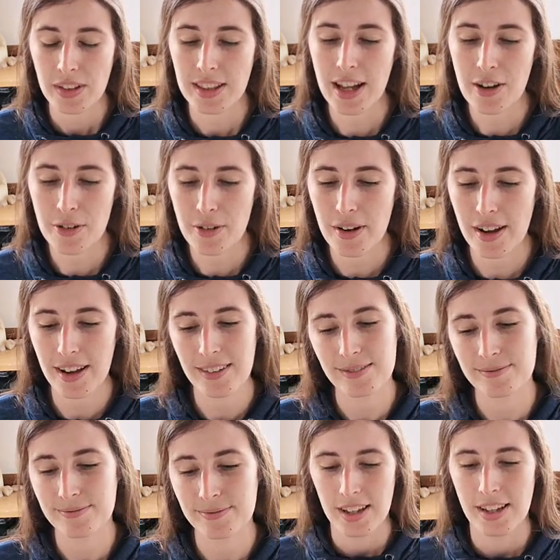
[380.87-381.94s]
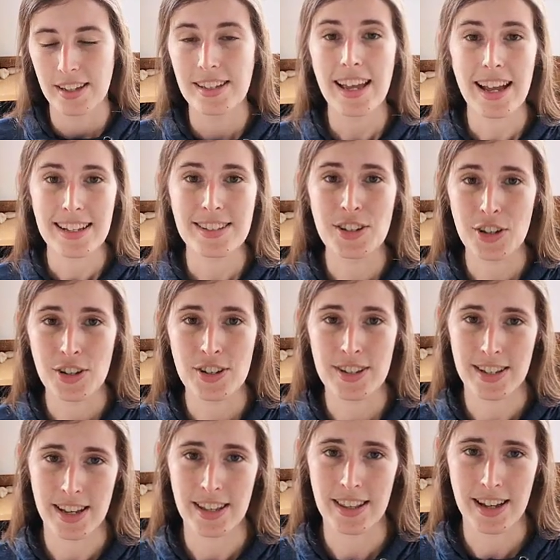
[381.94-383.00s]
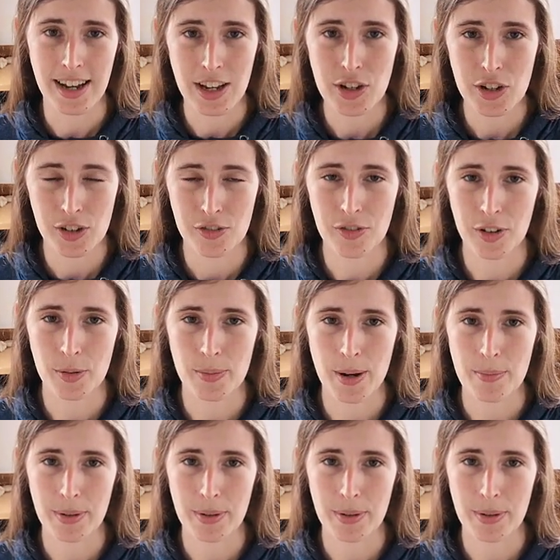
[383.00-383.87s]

Now, yes, you could say that I should have followed